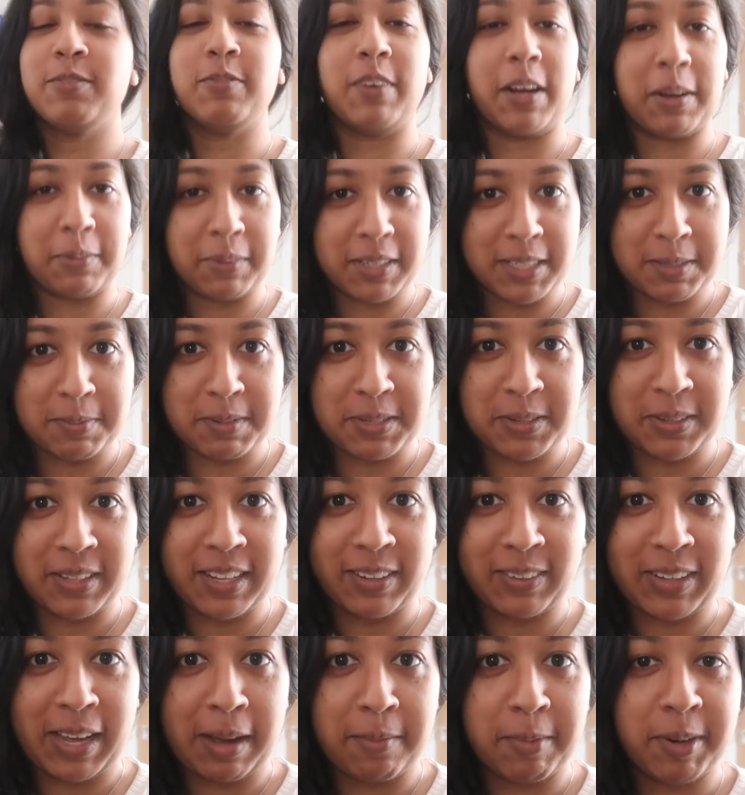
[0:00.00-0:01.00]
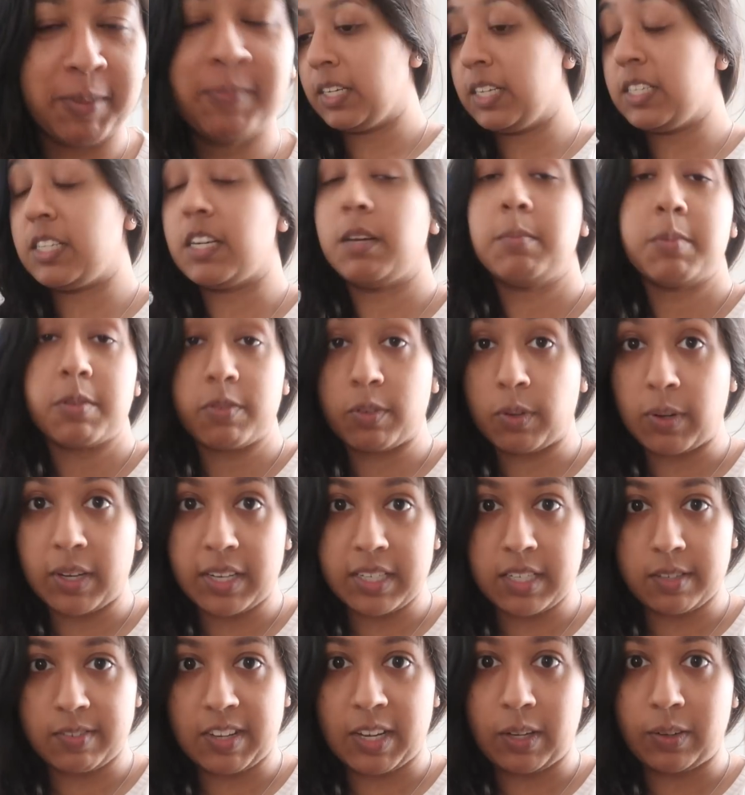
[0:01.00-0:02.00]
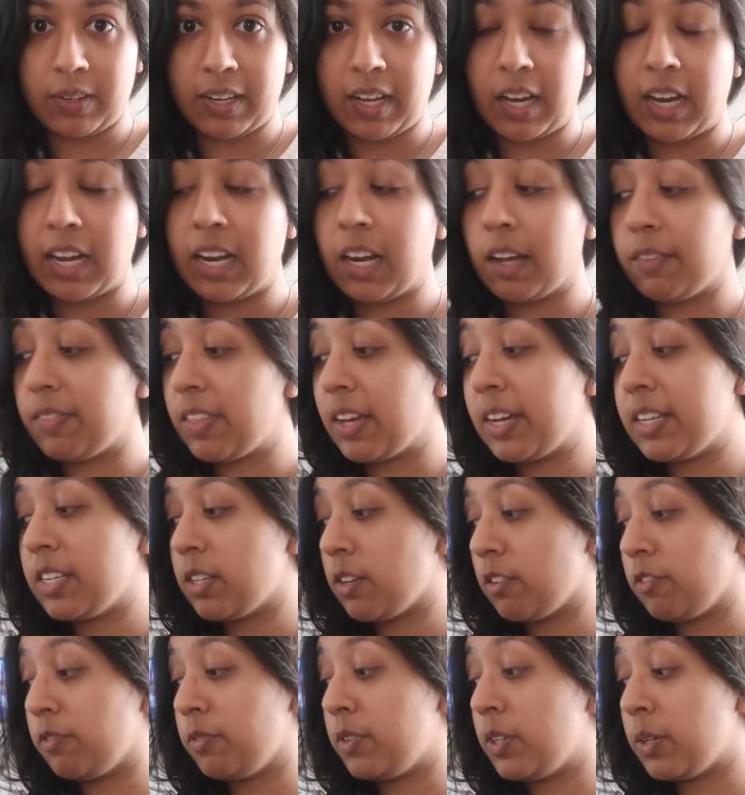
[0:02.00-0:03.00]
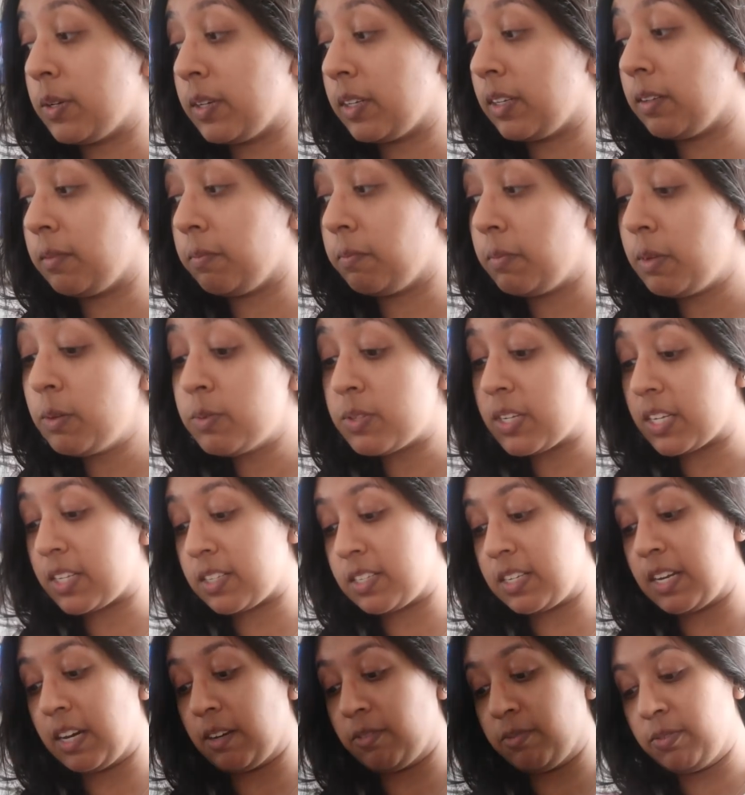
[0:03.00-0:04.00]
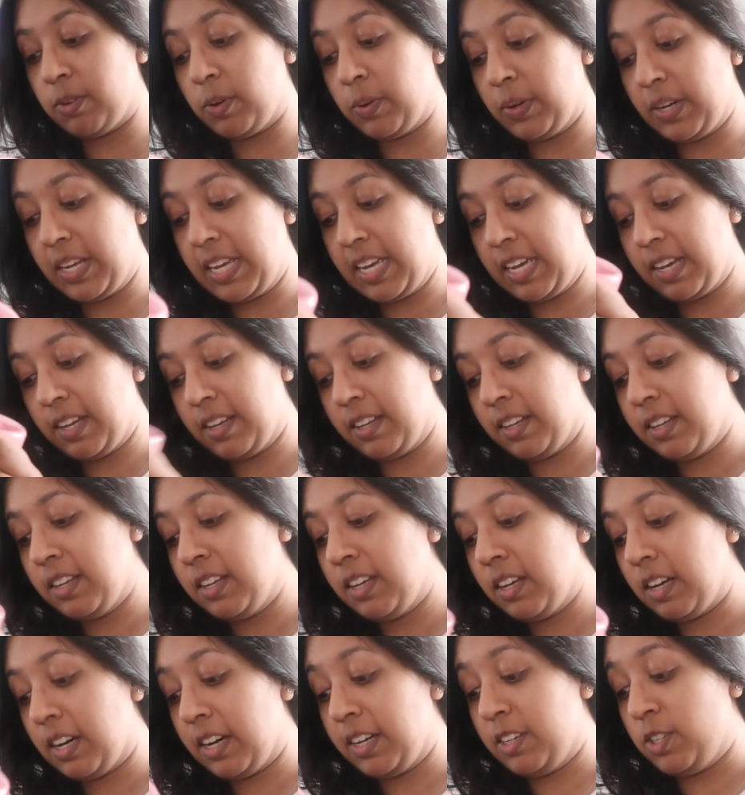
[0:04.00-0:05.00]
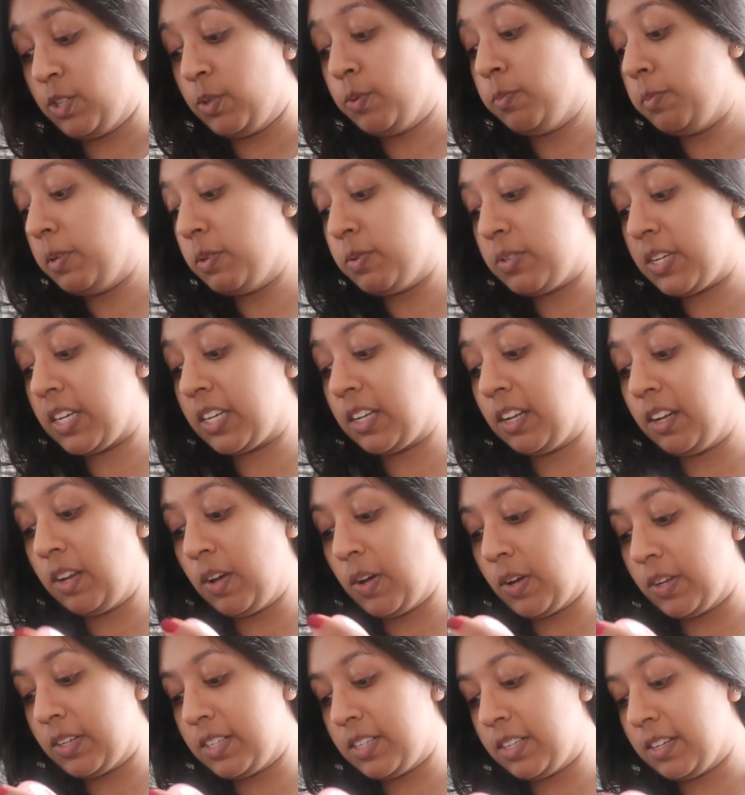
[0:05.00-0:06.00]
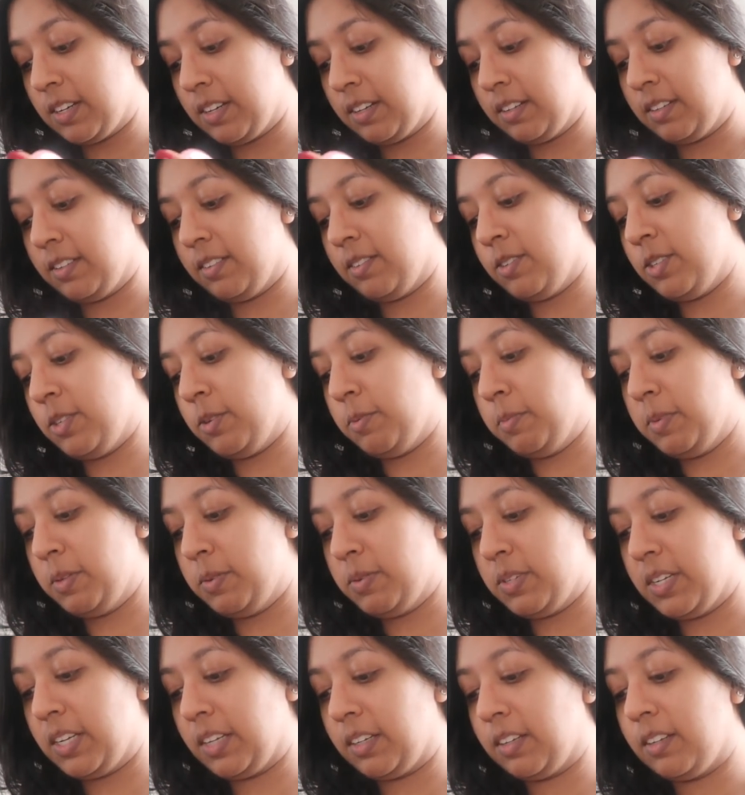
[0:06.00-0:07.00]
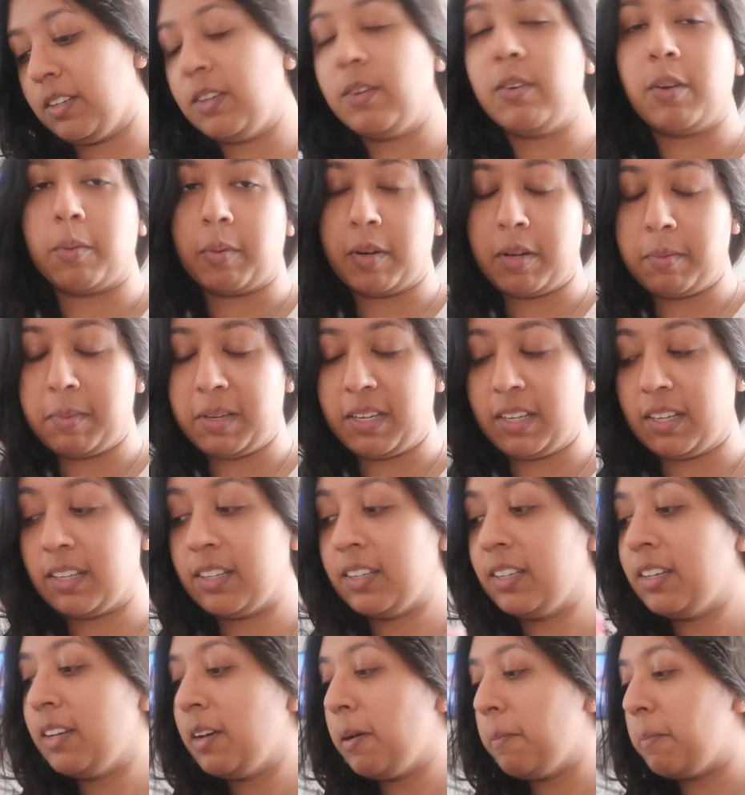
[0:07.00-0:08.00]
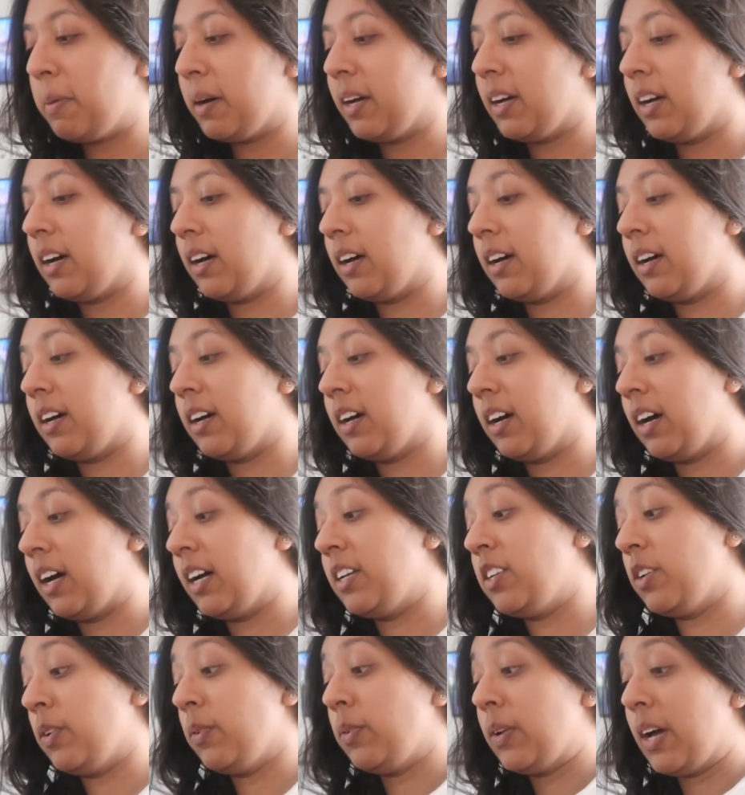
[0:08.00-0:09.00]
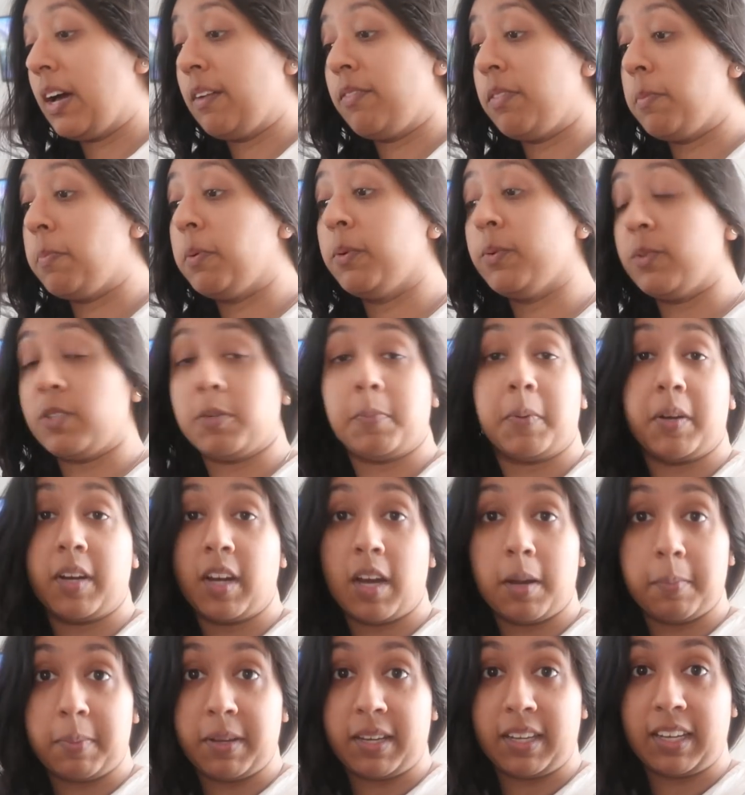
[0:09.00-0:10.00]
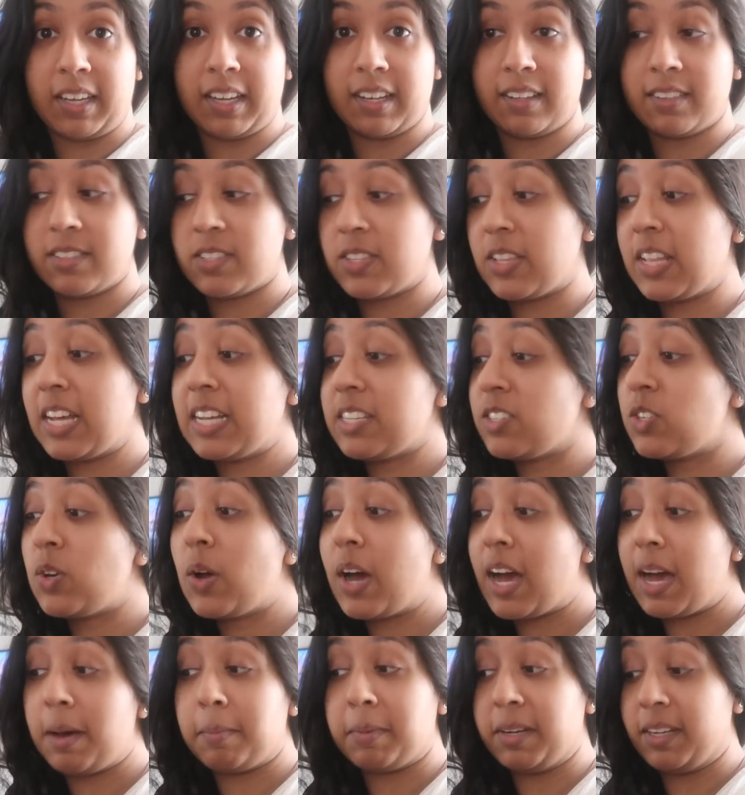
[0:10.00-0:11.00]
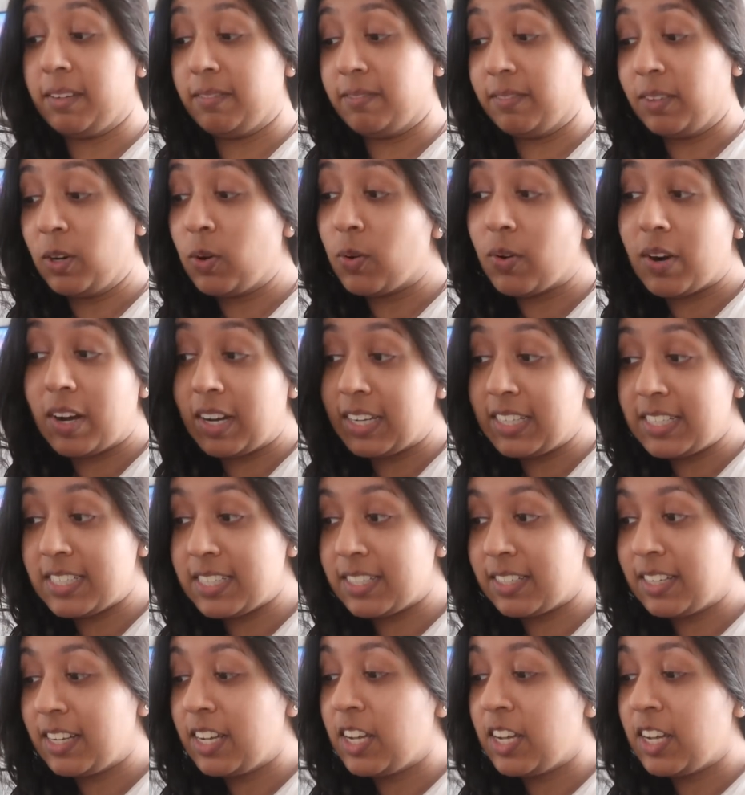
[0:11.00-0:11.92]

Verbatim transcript: Very weird to be doing that on camera. In terms of creative outlet, I love the idea of doing music stuff on here. I do music a lot. I do music, you know what I mean. But uh, I don't have the balls to put it up here yet, so that's not happening, all right?